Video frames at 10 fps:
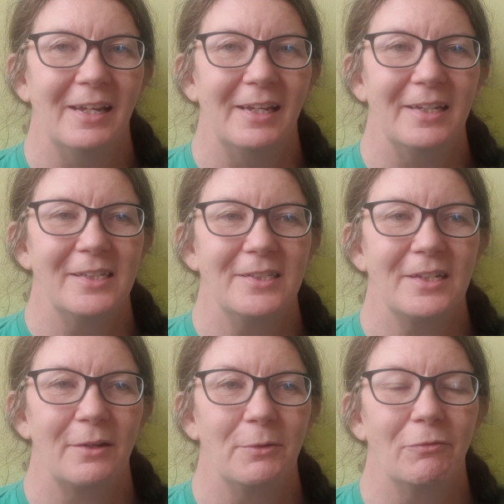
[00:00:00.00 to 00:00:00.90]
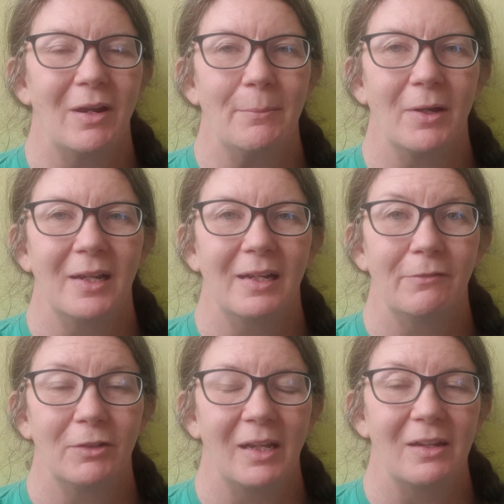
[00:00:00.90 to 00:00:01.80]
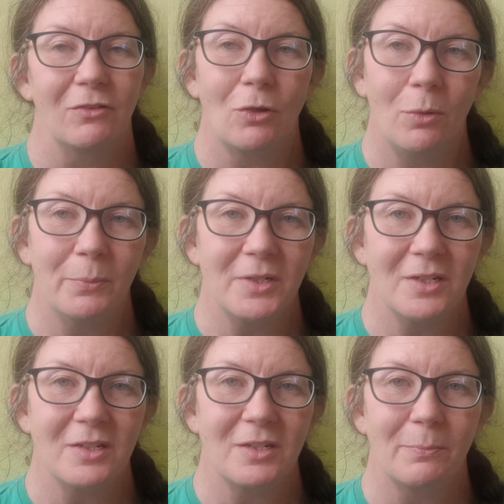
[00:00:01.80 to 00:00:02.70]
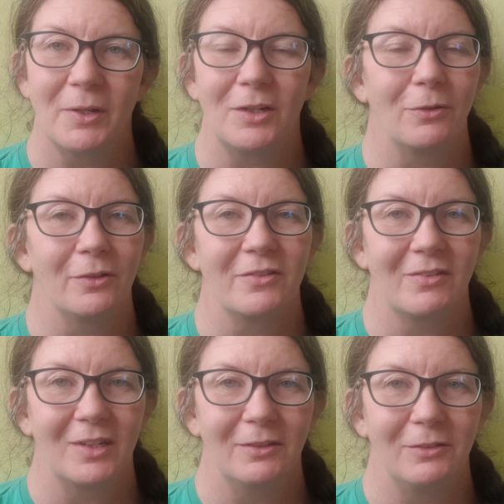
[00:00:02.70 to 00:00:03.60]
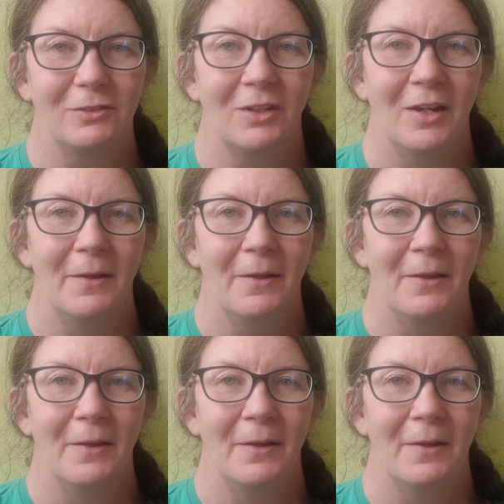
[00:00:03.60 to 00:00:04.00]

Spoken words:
And I would rate my level as competent but not skilled.